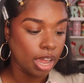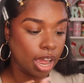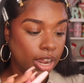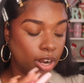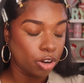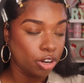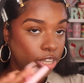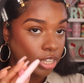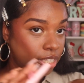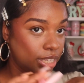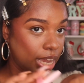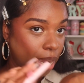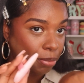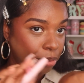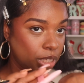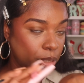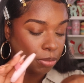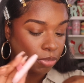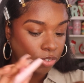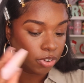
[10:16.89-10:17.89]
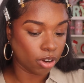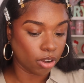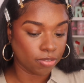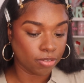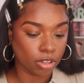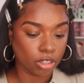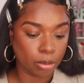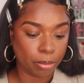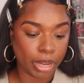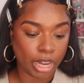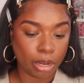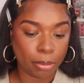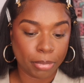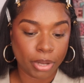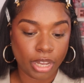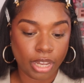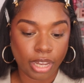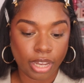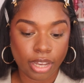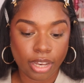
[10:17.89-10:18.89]
I already tapped some of it off on the back of
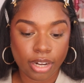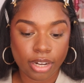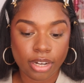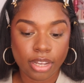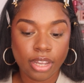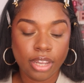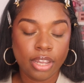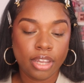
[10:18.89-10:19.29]
my hand.